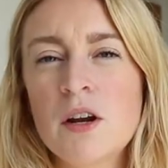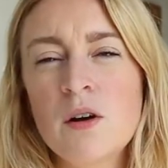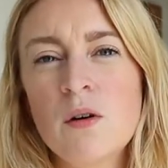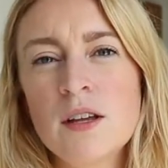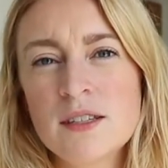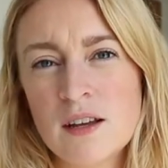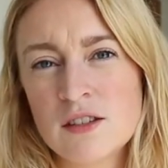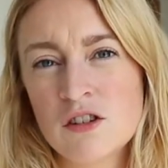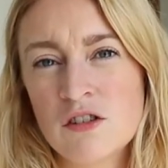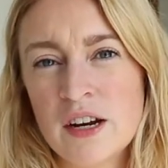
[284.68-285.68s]
call it
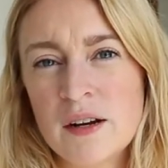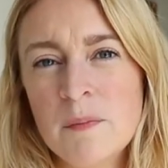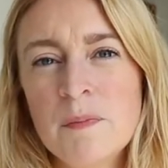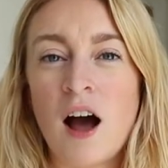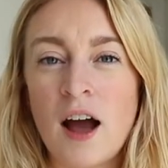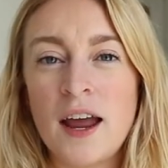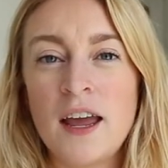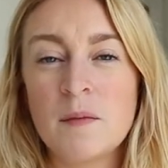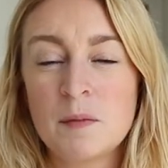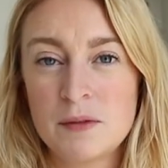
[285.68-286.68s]
Sostrengrena. I
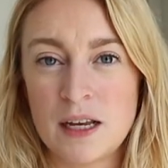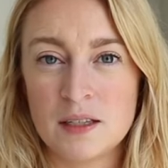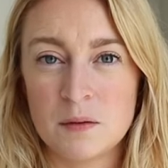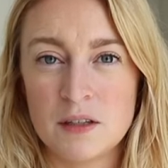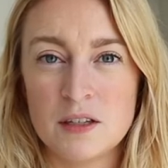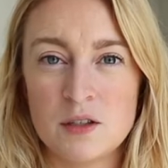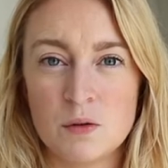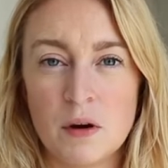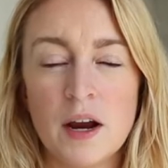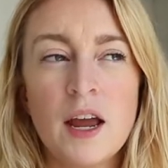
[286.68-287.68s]
am obsessed with this
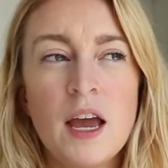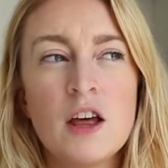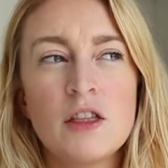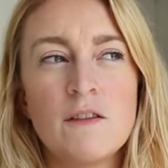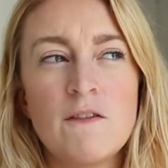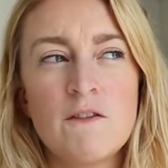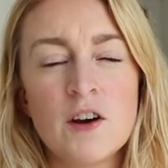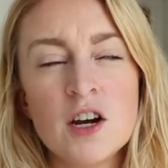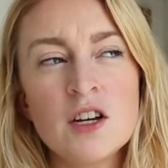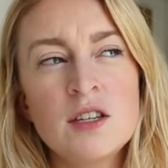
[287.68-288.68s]
store. The
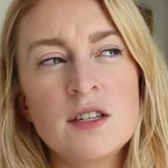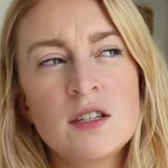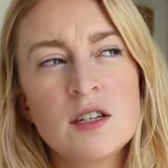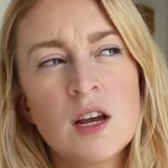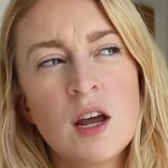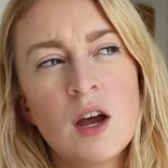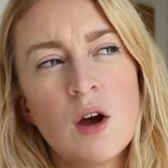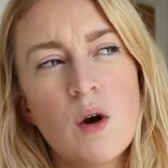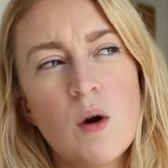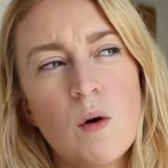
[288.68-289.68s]
first
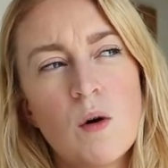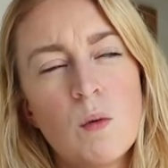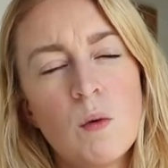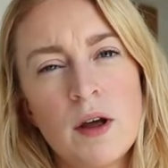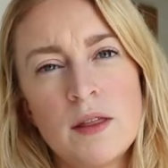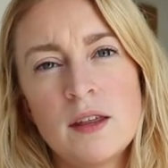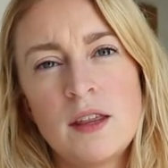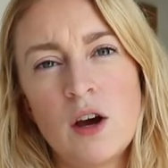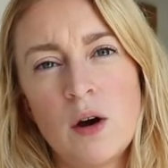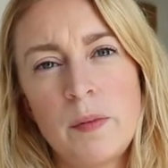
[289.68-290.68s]
one that
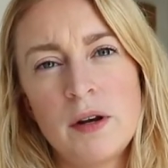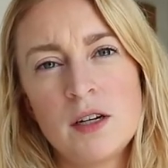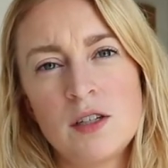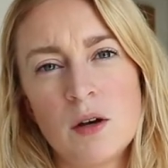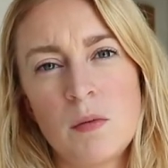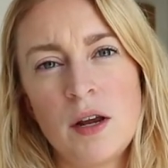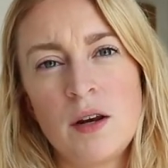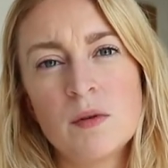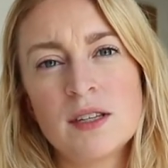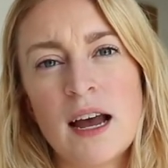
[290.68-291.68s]
they opened in
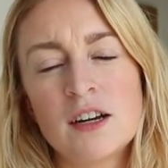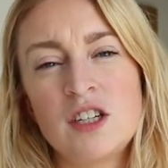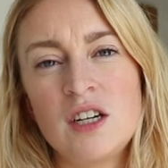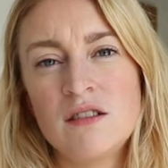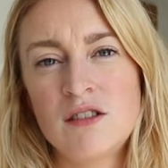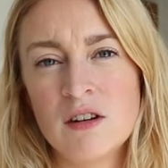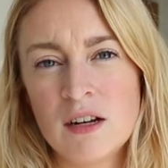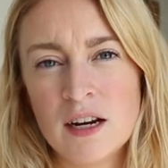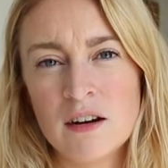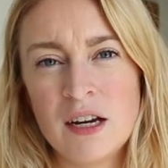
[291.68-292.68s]
Dublin was actually in
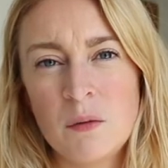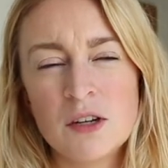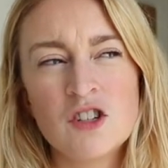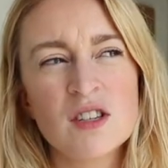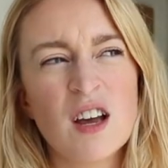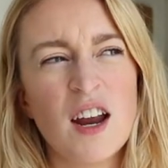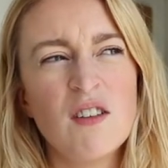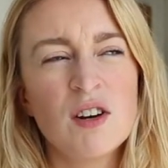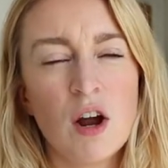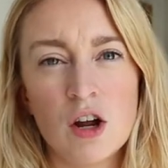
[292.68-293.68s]
Dunleary, which is kind
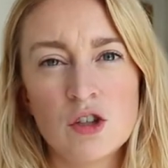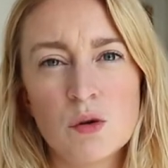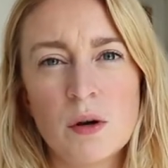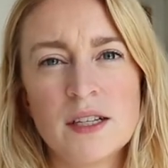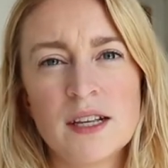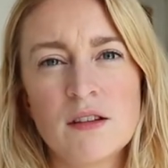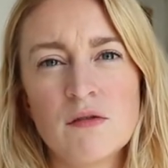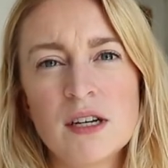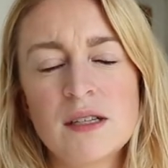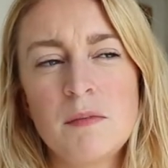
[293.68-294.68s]
of an odd choice. And the
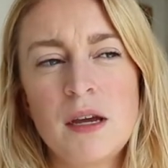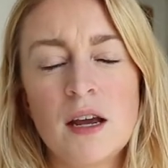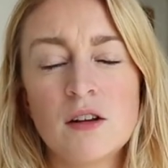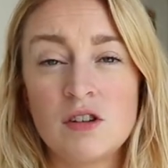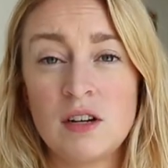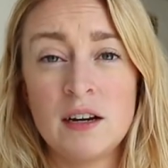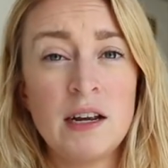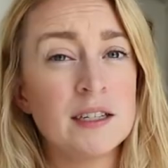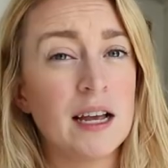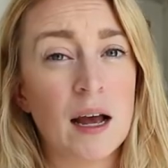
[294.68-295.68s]
reason being,
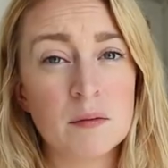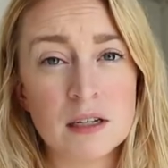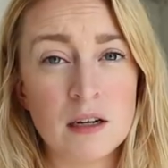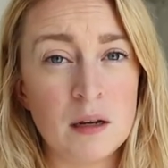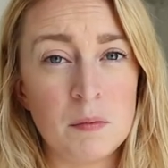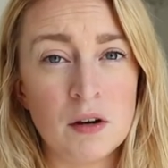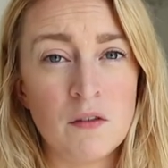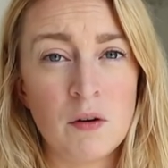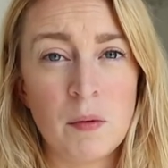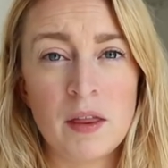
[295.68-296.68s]
Dunleary is absolutely
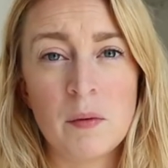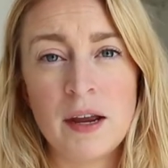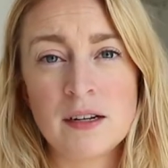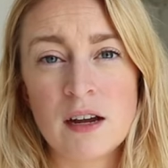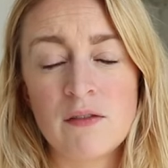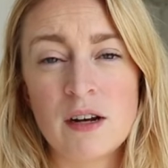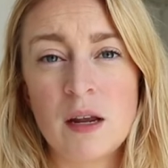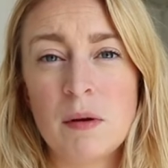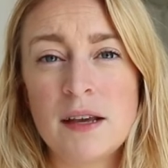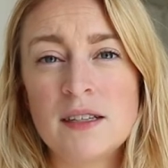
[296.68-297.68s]
beautiful, by the way, and definitely
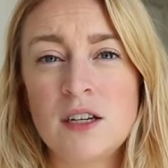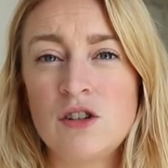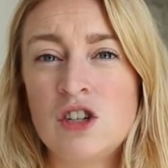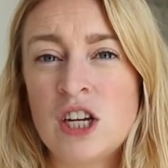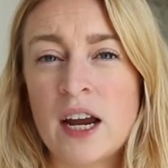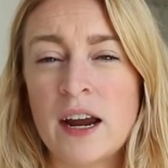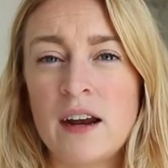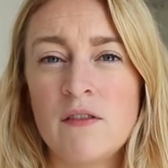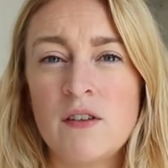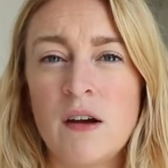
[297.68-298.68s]
a place that you should check
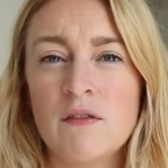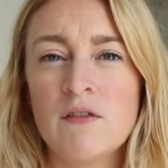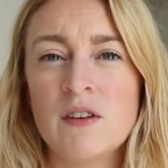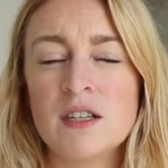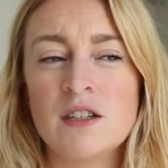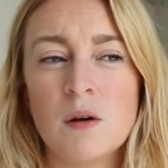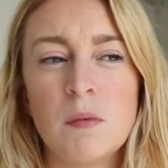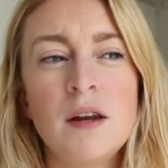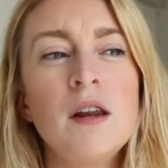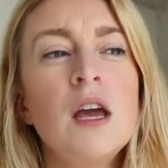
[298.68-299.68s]
out if you ever visit
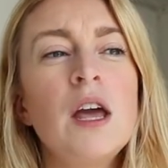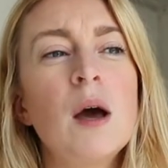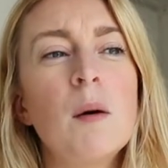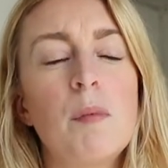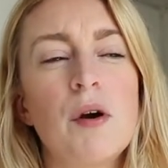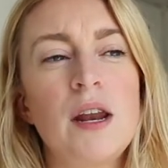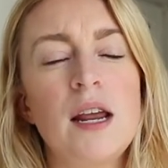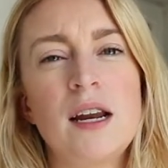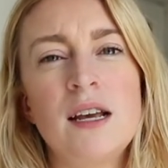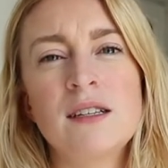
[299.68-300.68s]
Dublin. But
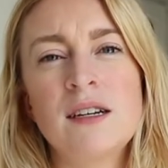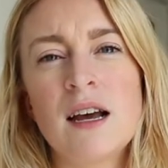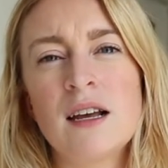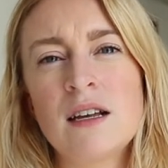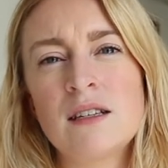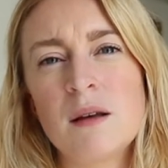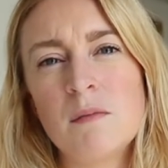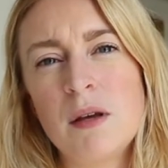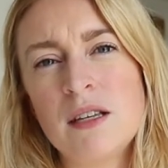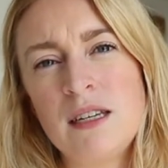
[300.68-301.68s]
it isn't as
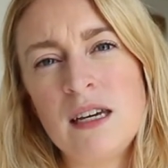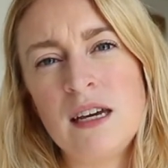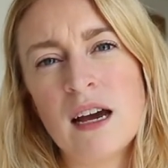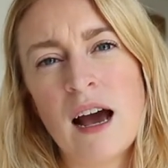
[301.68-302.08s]
busy